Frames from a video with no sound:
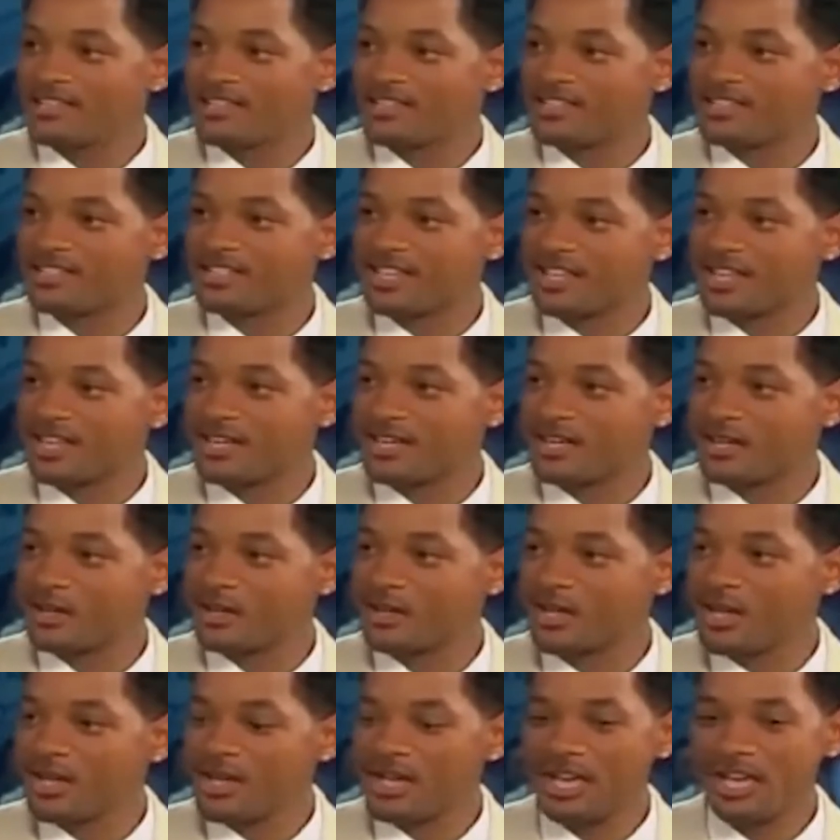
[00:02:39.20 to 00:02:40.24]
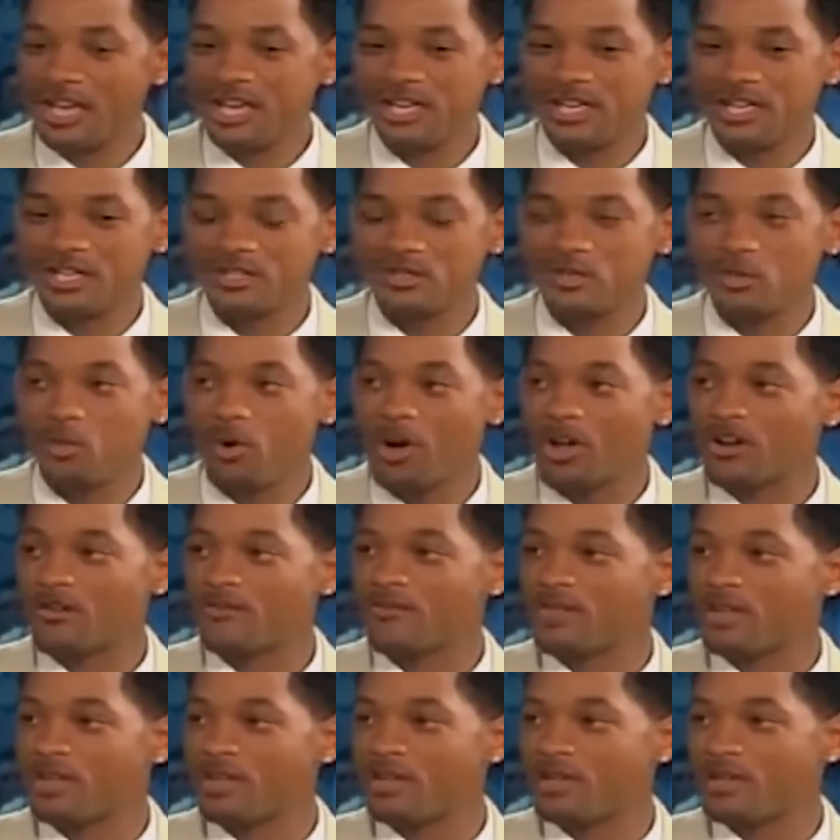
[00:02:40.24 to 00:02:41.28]
and skill is one
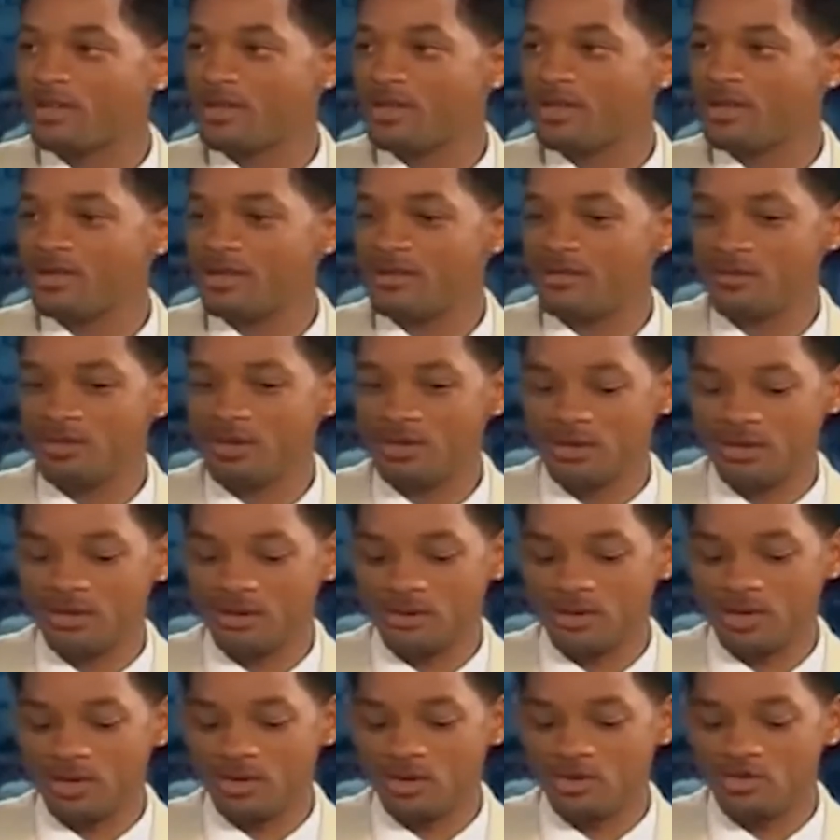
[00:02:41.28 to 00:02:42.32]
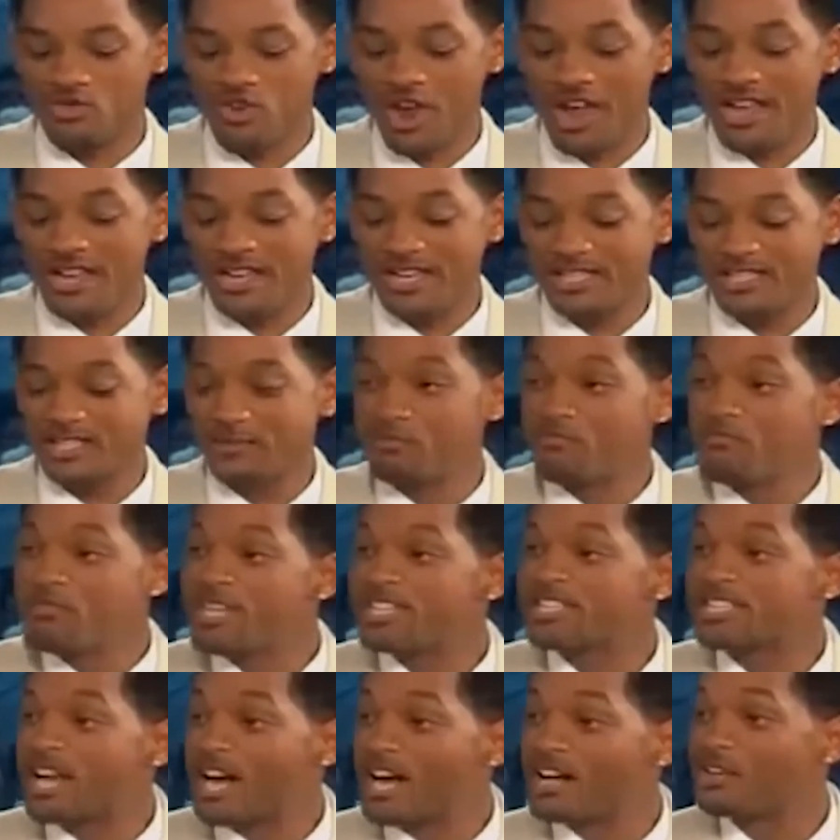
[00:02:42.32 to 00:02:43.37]
of the, the, the, the, greatest
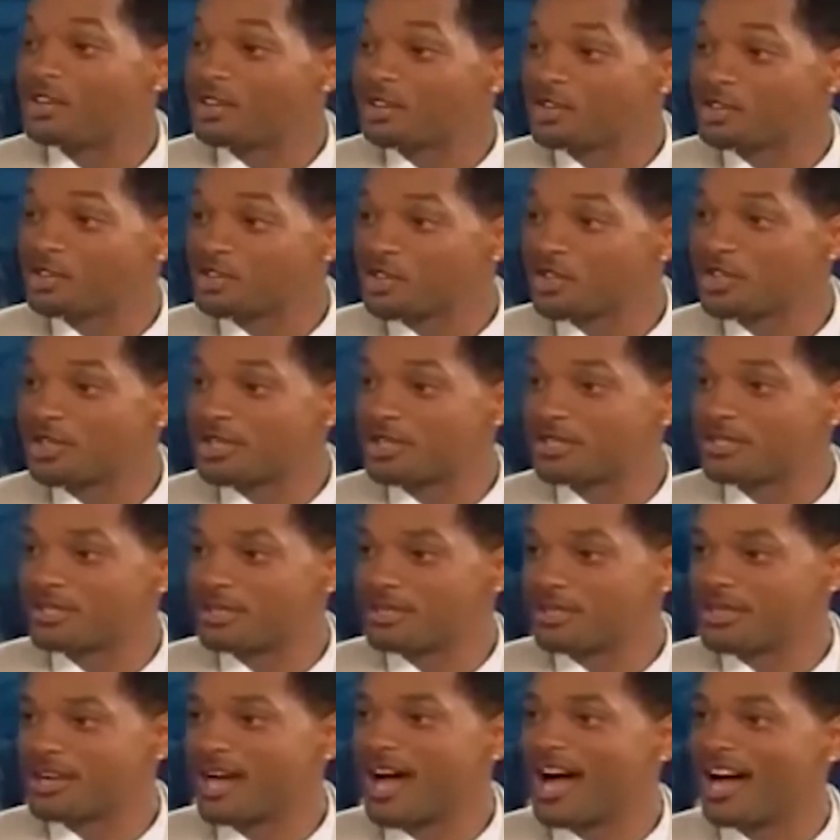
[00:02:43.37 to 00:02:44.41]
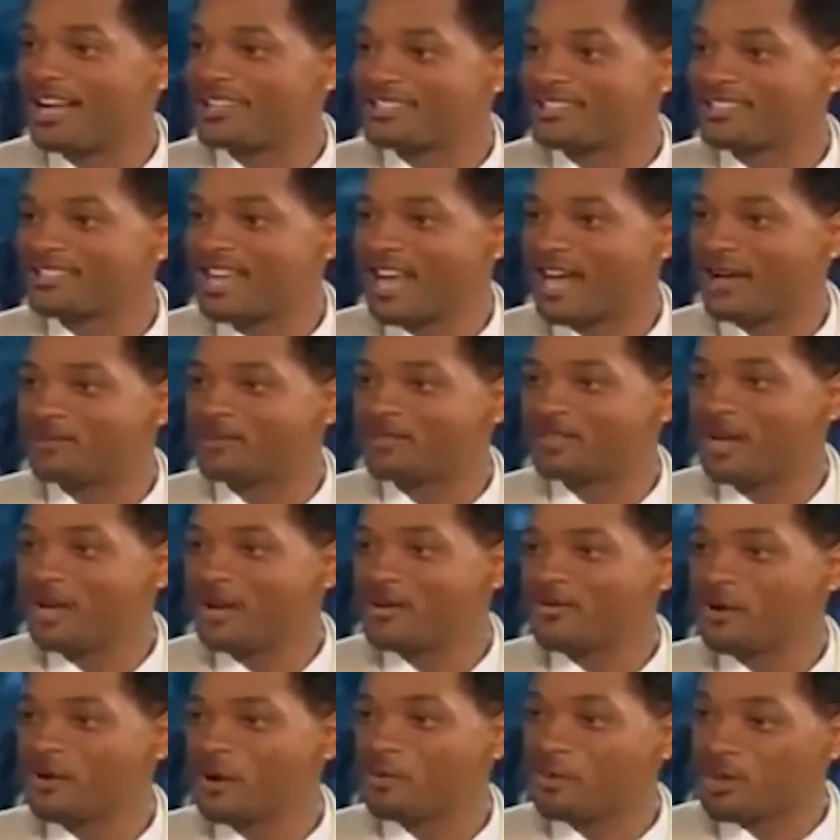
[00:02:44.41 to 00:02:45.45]
misunderstood concepts
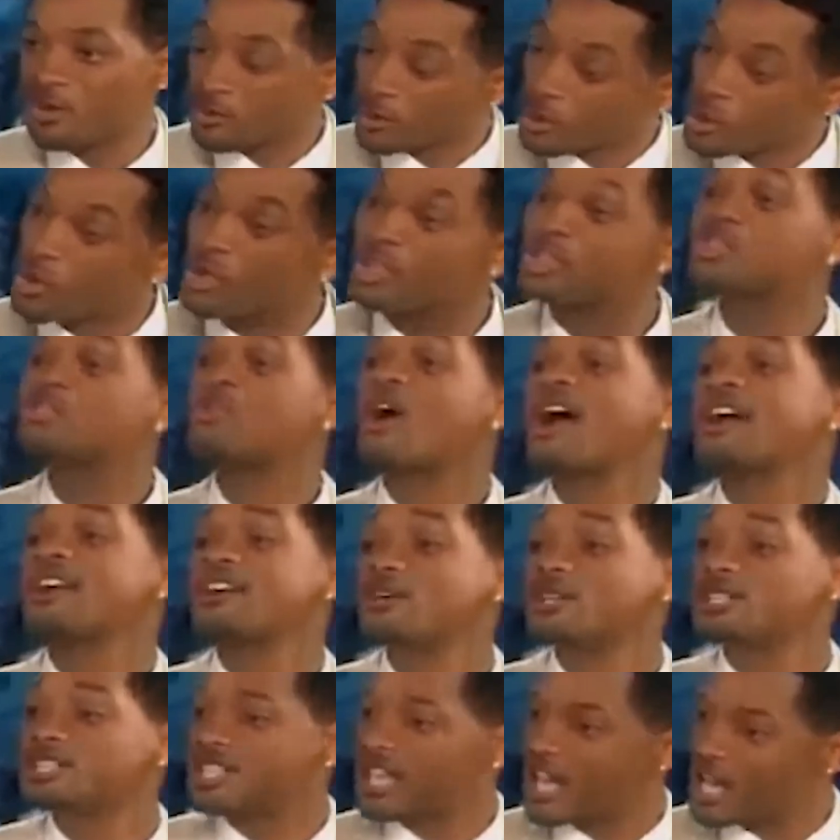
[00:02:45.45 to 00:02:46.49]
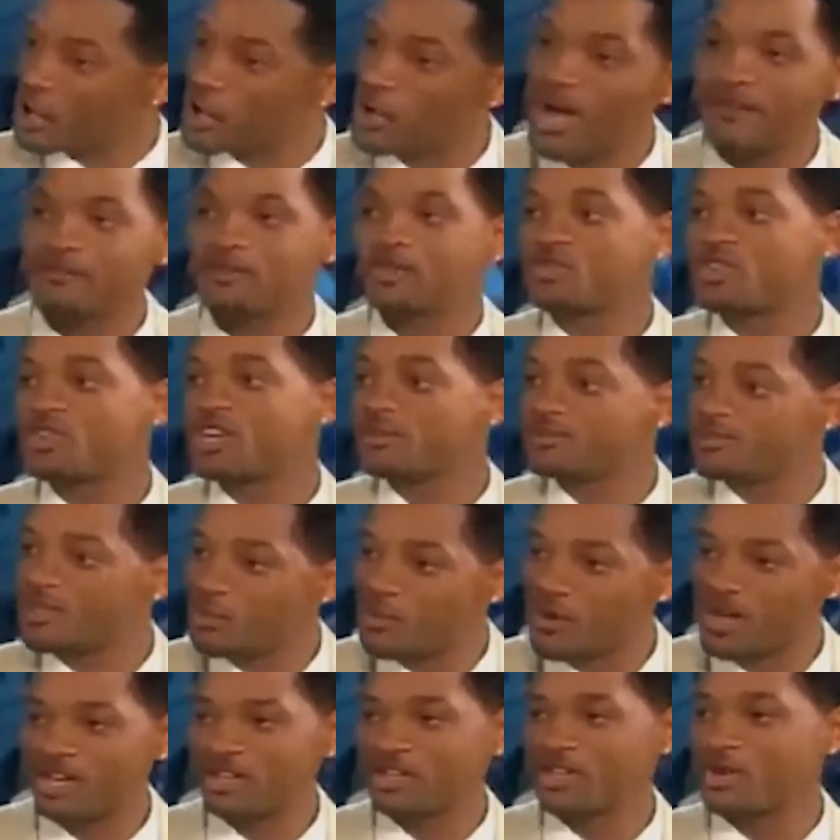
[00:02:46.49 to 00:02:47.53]
for people who are trying to excel, who have dreams
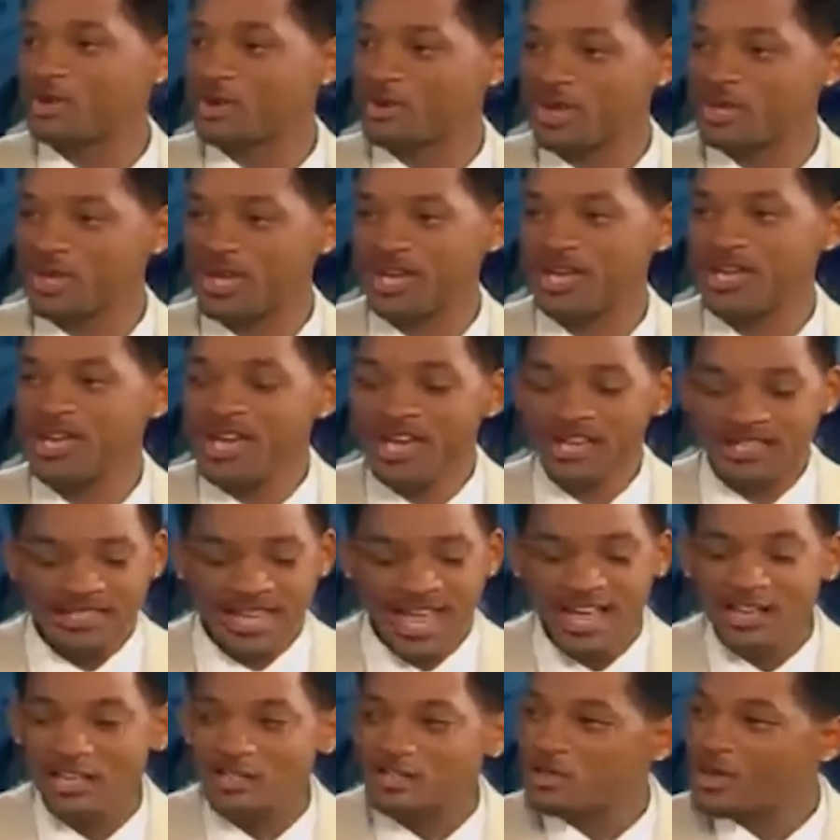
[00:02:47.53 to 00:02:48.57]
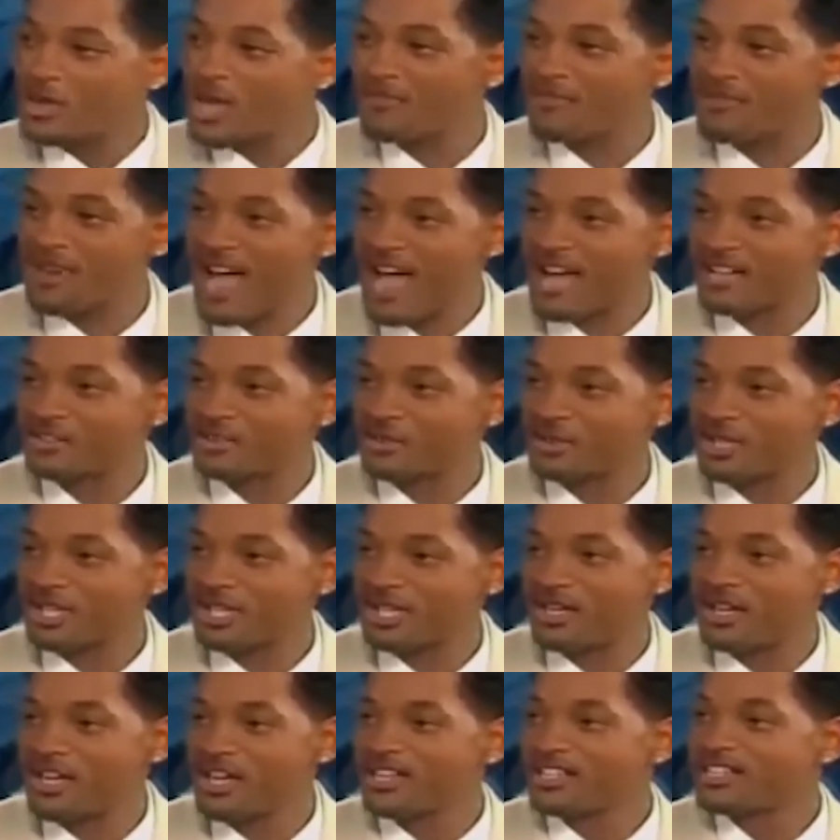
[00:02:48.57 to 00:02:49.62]
that want to do things. Talent you have
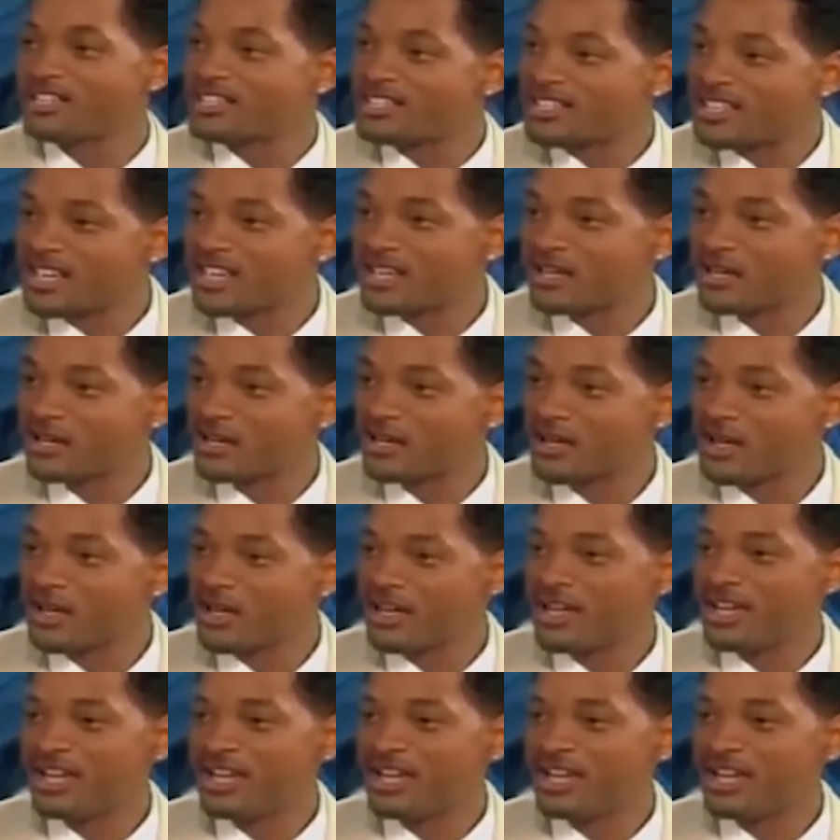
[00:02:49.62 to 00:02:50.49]
naturally. Skill